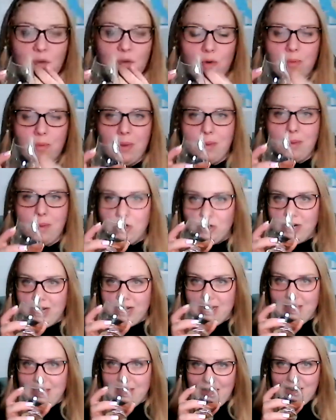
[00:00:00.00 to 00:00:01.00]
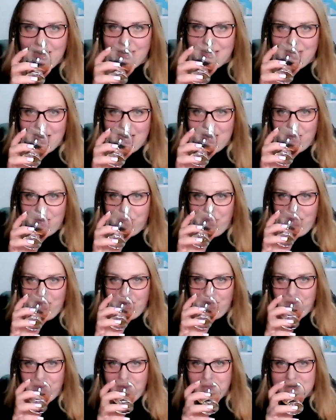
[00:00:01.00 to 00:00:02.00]
remember drinking that entire
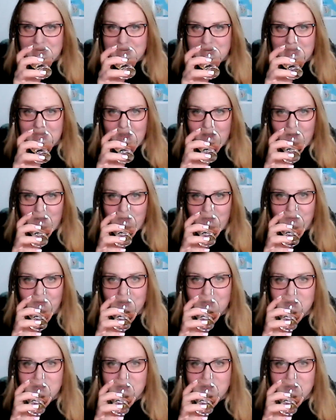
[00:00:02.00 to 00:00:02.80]
bottle by myself.